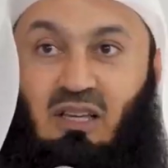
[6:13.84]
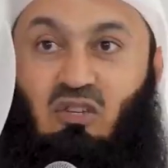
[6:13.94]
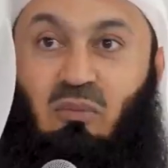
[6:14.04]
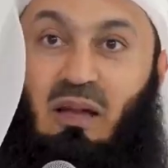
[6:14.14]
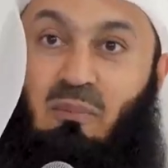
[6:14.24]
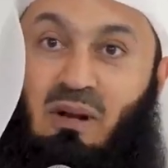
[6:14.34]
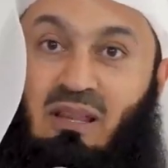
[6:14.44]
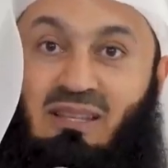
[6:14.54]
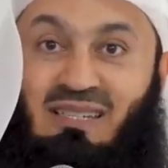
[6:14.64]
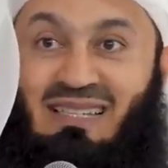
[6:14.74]
So my
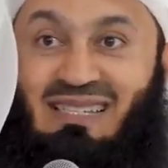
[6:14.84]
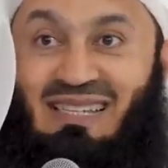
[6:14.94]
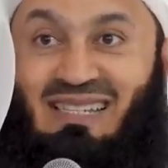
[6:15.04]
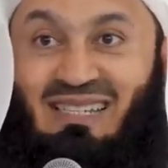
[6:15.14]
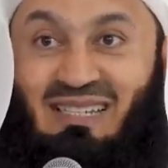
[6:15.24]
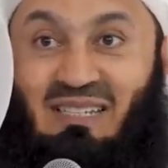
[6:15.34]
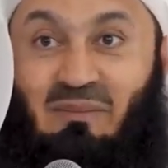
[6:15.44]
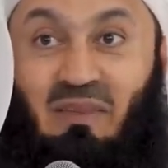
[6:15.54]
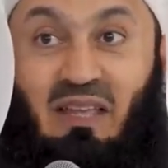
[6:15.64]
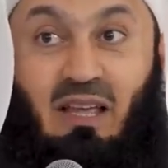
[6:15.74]
brothers and
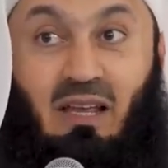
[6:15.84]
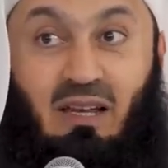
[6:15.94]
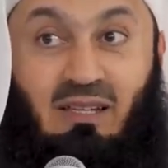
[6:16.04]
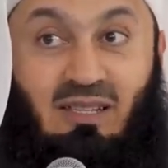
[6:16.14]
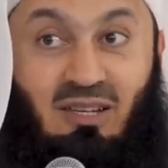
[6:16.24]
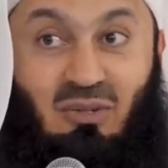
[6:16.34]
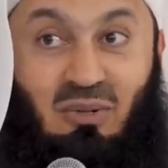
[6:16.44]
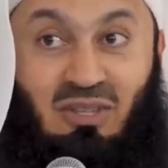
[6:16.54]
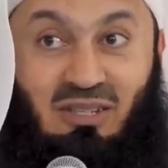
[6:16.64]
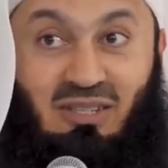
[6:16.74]
sisters, listen
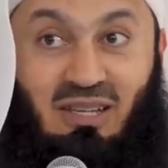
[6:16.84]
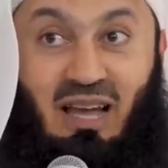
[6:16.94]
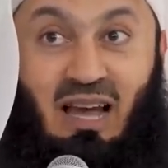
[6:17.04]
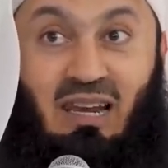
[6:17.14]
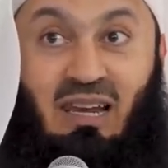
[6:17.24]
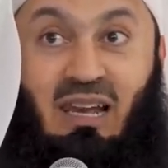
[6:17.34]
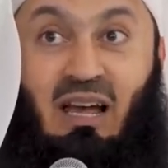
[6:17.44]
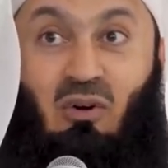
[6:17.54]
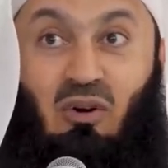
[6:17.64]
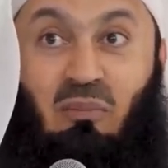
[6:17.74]
to this.
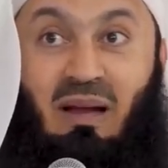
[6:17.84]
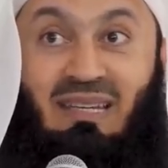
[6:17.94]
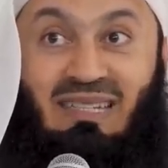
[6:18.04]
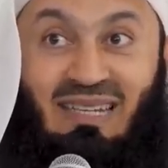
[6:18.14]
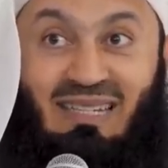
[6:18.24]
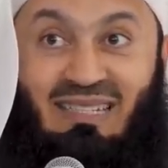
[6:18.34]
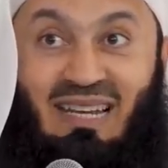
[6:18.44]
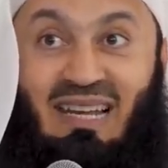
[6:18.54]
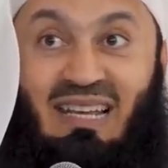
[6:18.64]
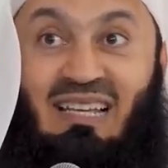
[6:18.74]
Allah Almighty is
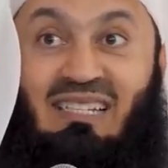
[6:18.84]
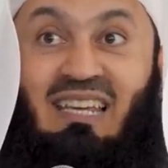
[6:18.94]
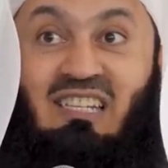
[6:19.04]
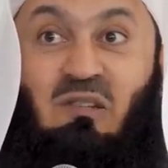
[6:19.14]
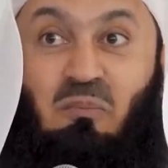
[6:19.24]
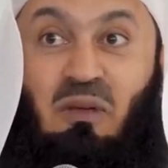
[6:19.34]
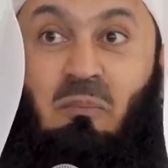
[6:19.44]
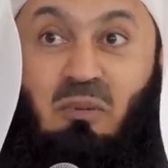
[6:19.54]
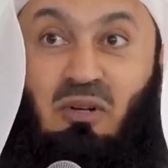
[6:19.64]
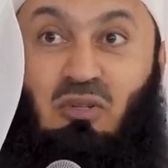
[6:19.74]
telling us His
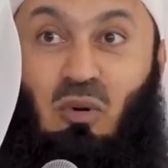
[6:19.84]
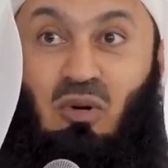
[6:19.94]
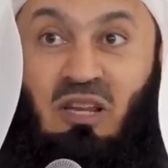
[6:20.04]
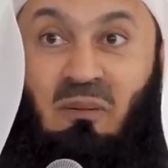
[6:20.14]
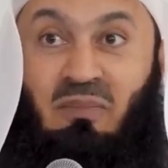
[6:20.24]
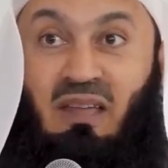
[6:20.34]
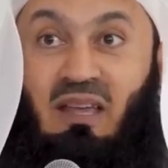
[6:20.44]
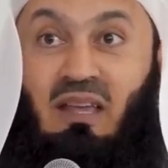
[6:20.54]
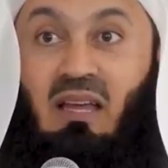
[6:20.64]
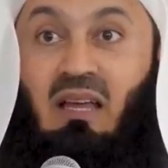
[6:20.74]
people told Him
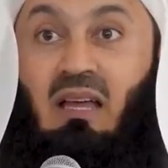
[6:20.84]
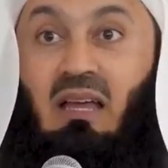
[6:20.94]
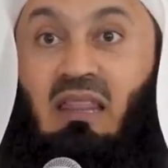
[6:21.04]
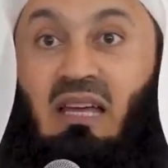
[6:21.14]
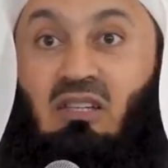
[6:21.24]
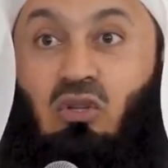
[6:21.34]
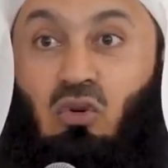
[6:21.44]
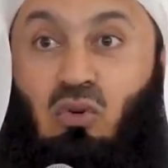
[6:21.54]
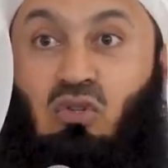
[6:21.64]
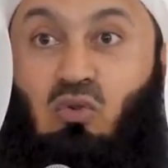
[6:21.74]
that
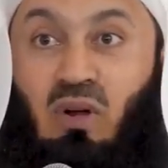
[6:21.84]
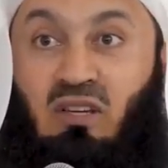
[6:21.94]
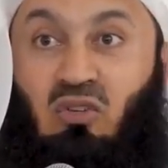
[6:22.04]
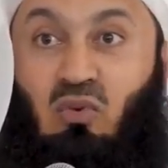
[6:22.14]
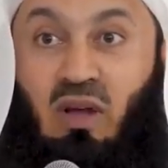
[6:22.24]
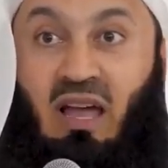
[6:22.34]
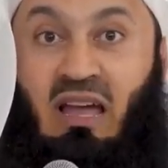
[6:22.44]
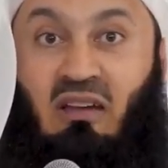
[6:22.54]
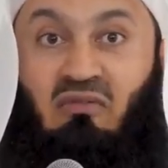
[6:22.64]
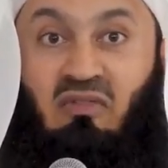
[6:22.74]
use what you
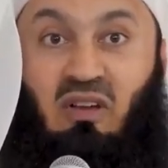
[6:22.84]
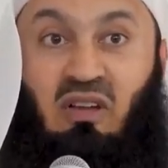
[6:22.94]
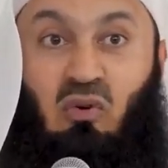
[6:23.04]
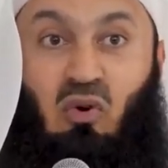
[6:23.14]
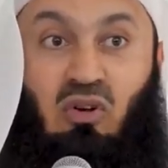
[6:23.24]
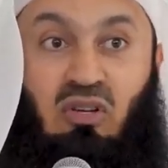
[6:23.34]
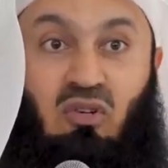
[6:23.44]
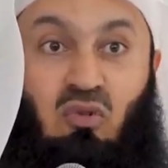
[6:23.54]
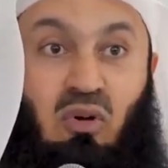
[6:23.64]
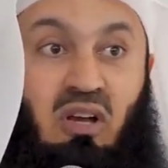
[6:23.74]
have in
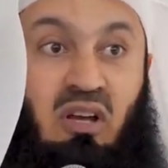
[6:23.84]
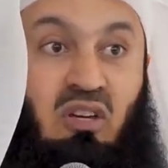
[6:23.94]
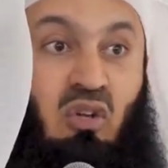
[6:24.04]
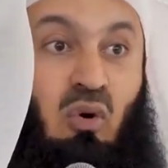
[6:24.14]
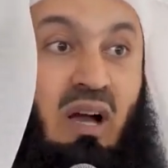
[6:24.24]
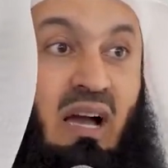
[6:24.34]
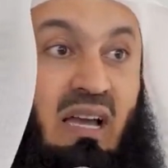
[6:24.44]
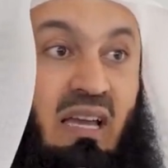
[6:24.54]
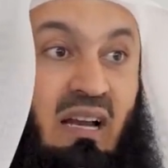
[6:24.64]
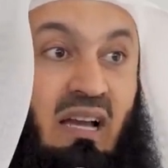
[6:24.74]
order to earn your
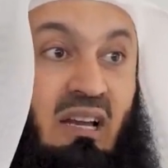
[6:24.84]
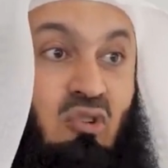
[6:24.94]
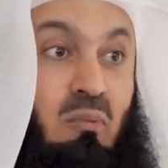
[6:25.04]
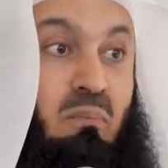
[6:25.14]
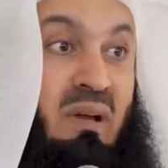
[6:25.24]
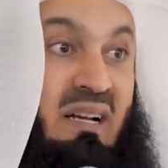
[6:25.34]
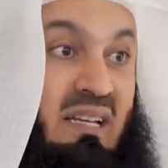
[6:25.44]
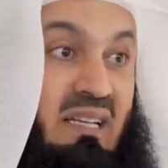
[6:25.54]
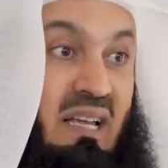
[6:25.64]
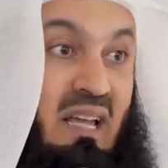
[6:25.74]
akhirah and to
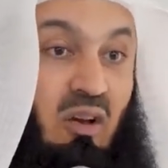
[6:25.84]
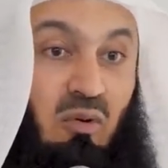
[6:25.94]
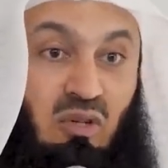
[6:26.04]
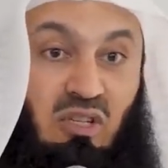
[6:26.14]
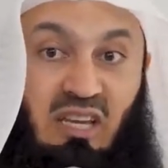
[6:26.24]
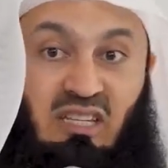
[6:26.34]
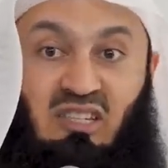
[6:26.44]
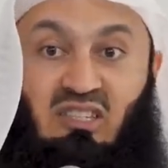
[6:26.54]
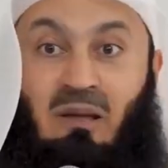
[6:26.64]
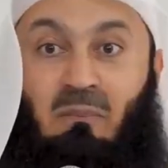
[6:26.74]
build it, because it
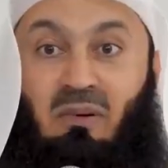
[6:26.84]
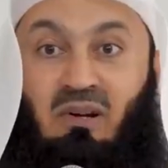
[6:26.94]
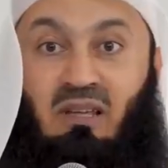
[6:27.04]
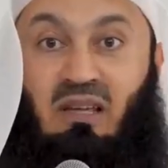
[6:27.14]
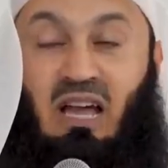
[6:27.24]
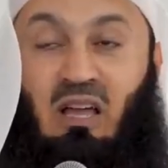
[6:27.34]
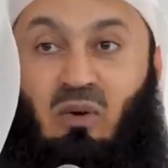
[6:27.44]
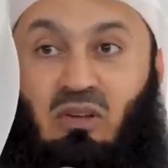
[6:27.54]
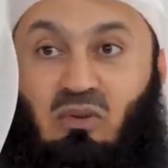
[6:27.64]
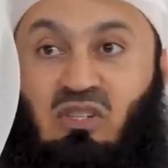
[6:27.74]
is temporary. I
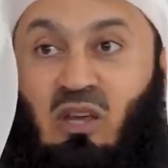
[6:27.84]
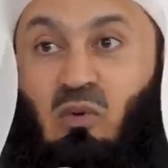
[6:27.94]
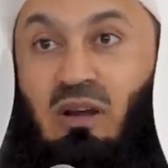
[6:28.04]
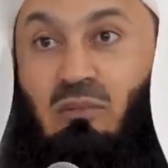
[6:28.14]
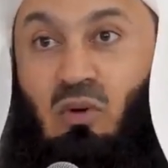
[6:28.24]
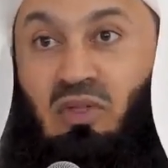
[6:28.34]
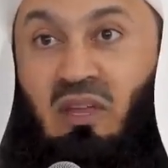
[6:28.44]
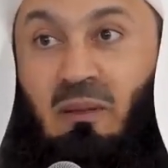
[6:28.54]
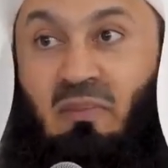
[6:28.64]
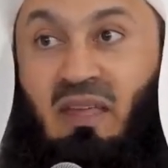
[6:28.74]
want to say one more
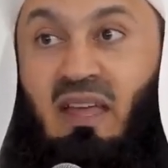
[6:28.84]
thing.